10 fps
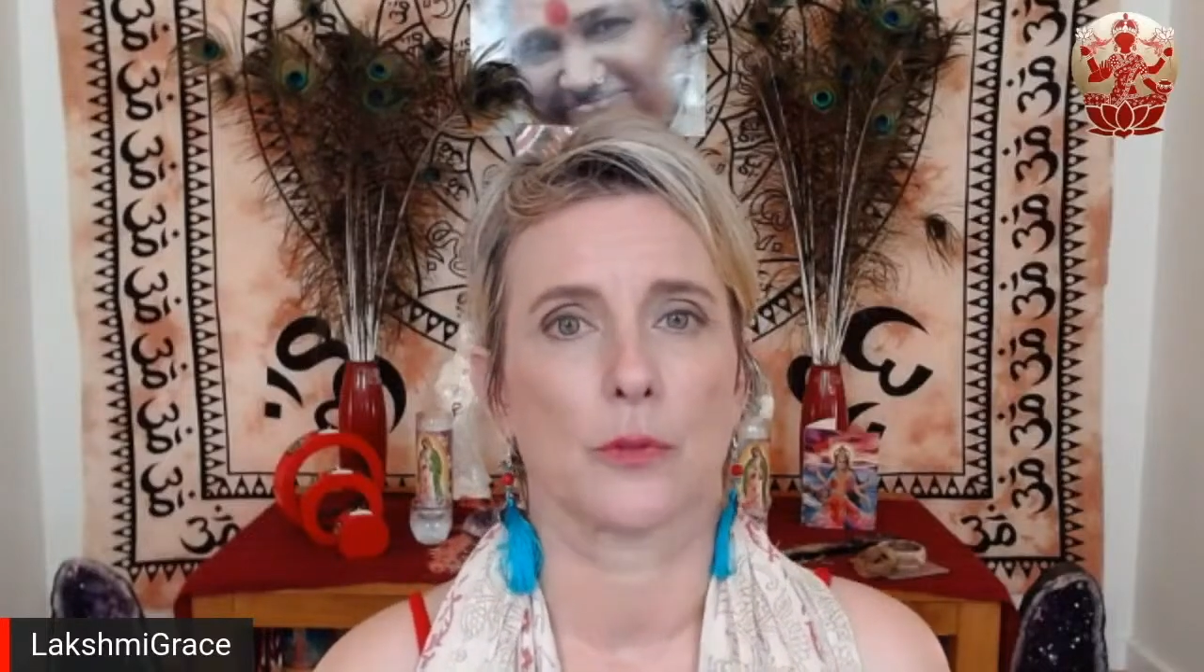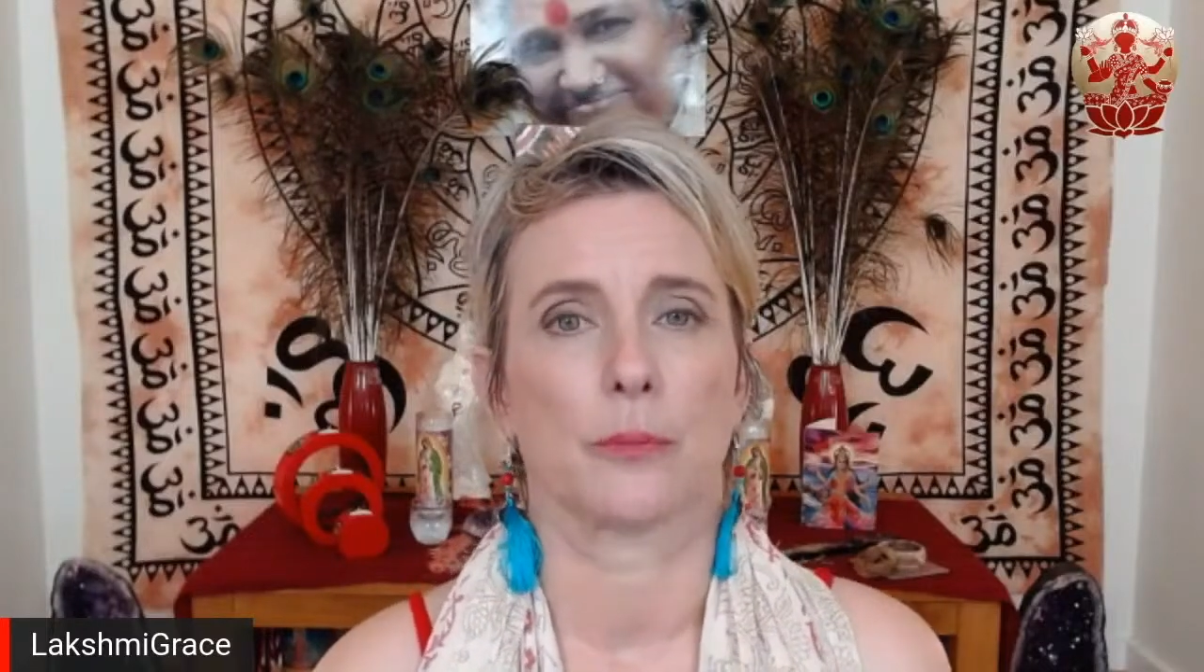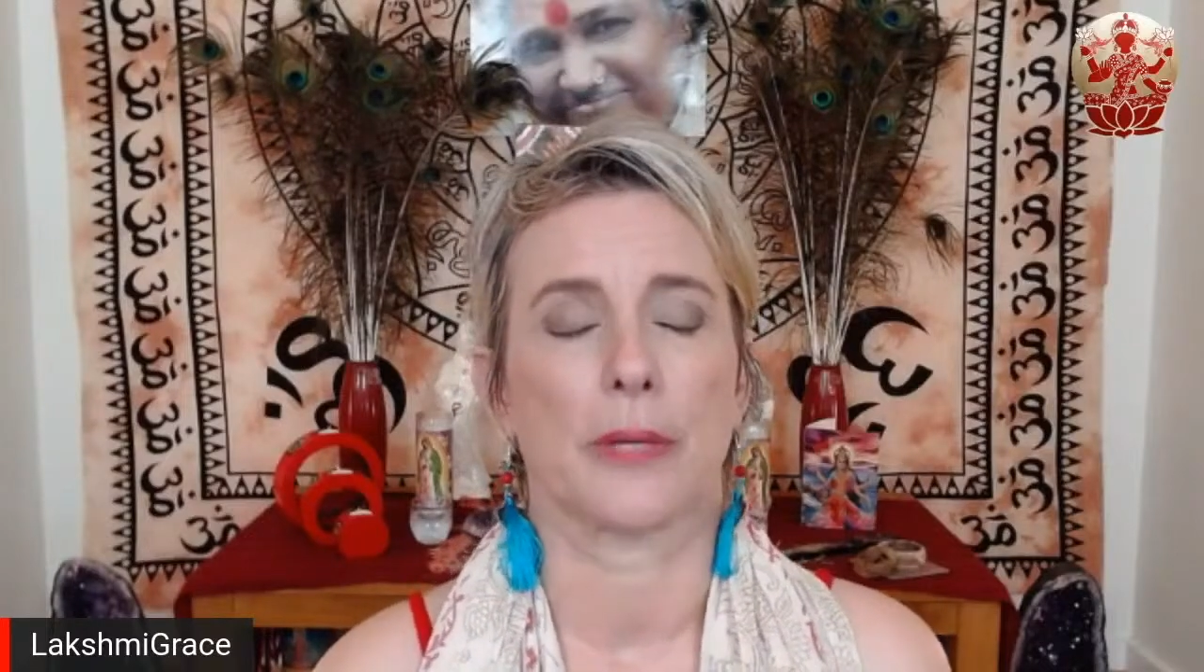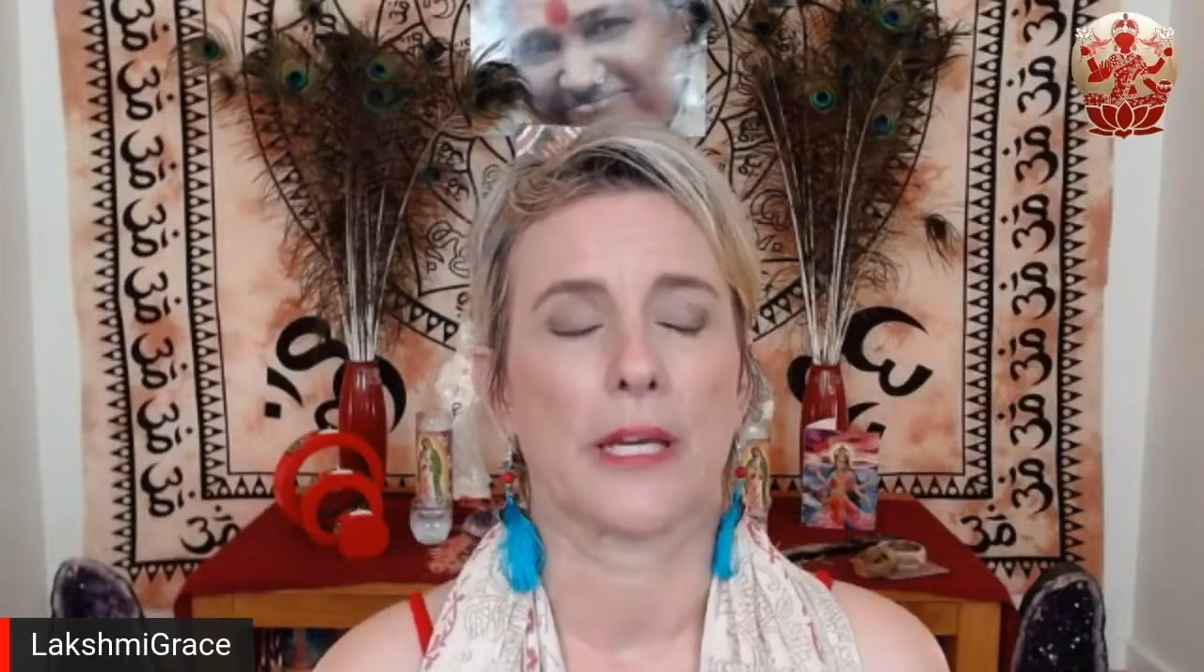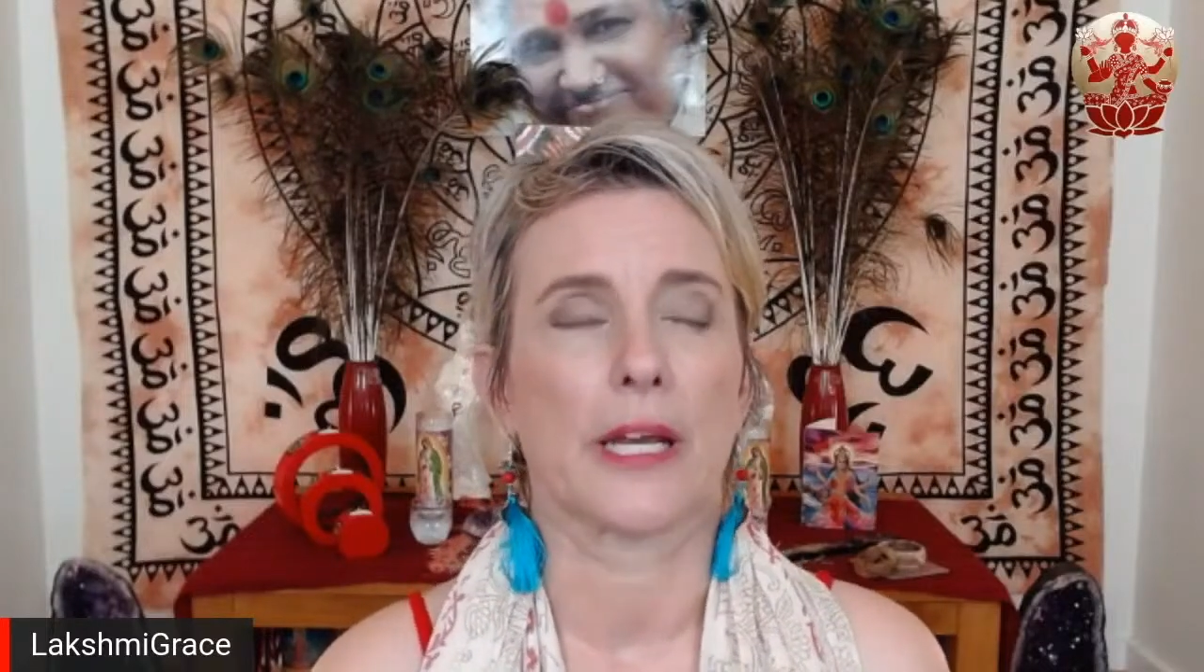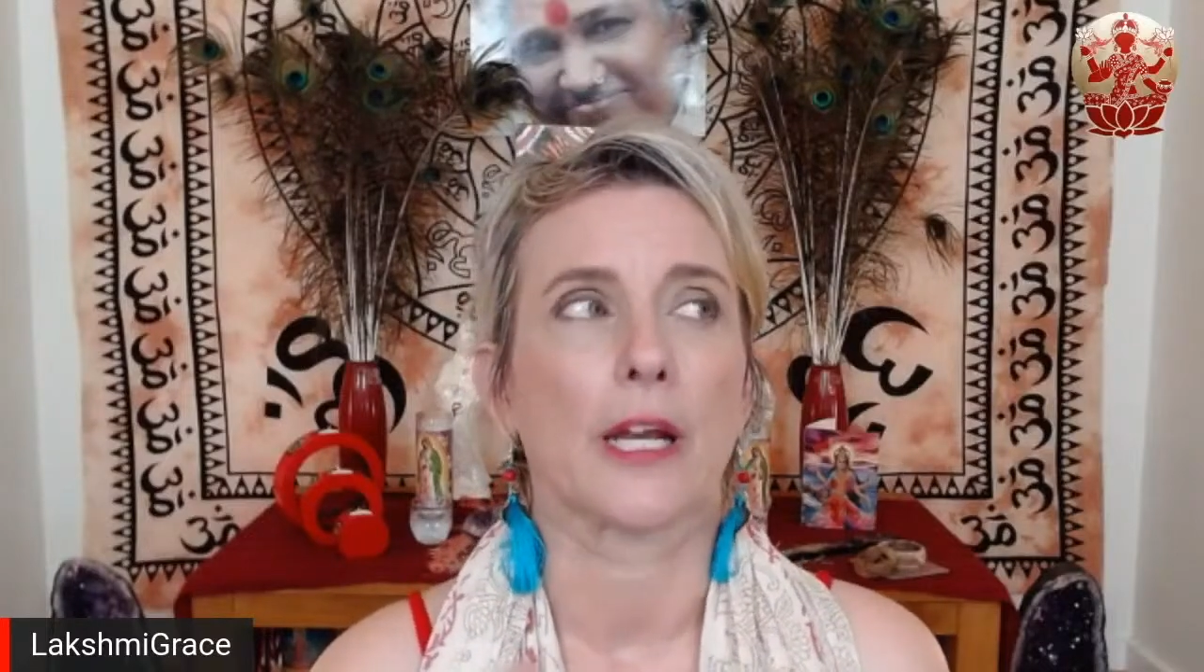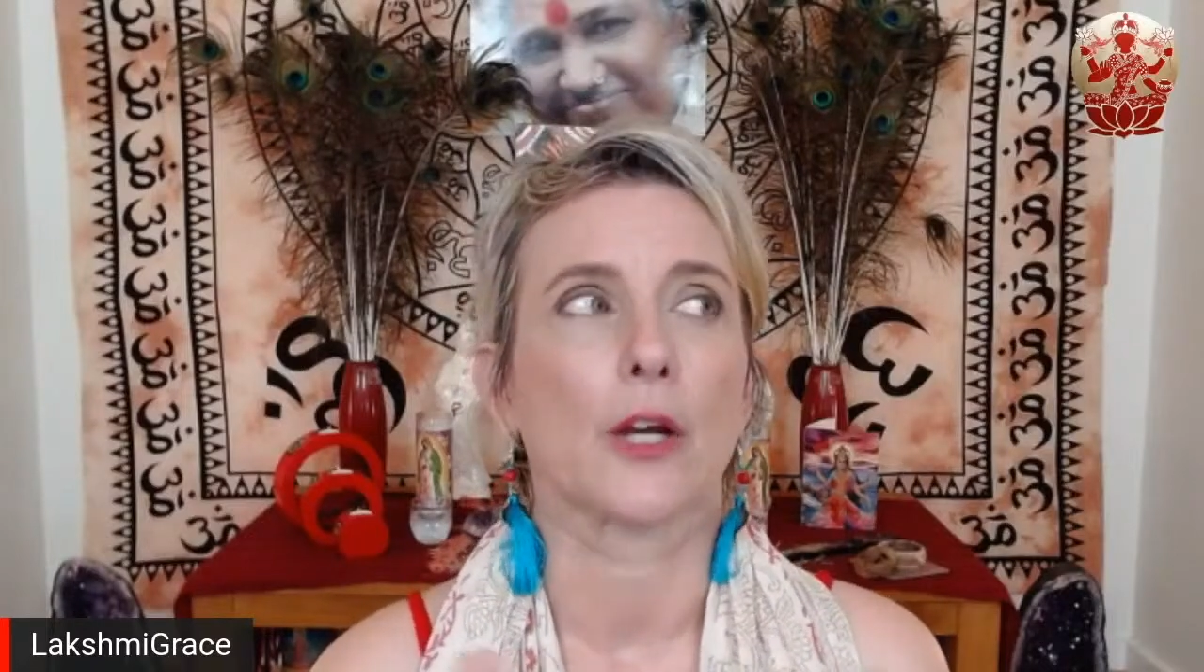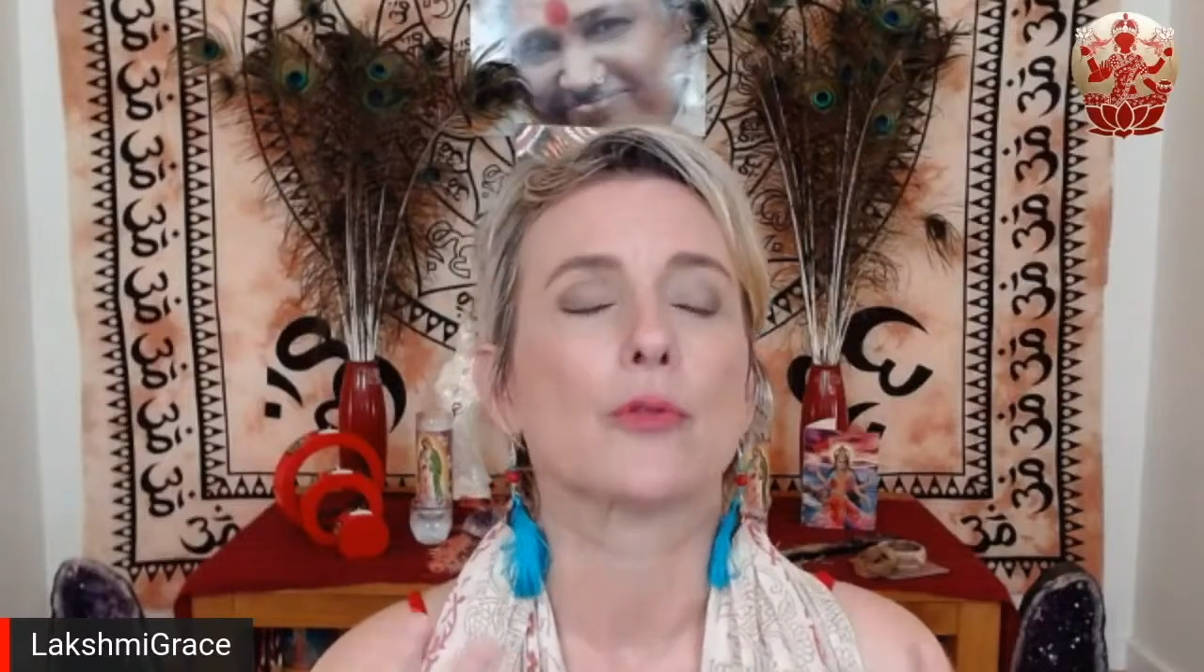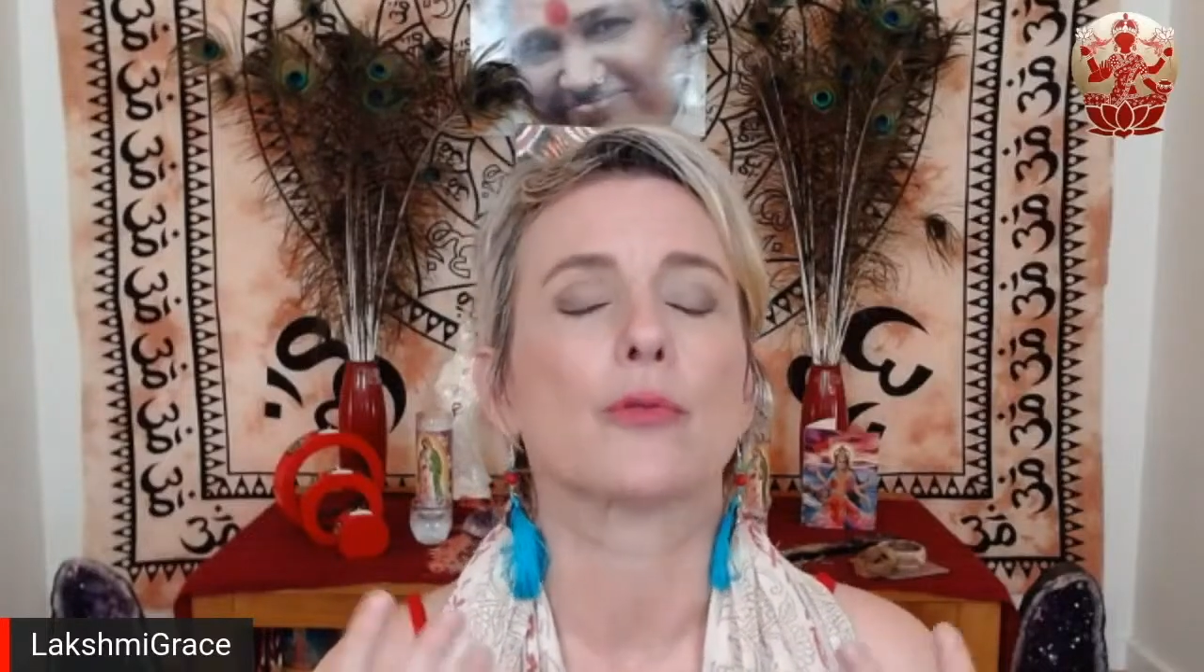will be an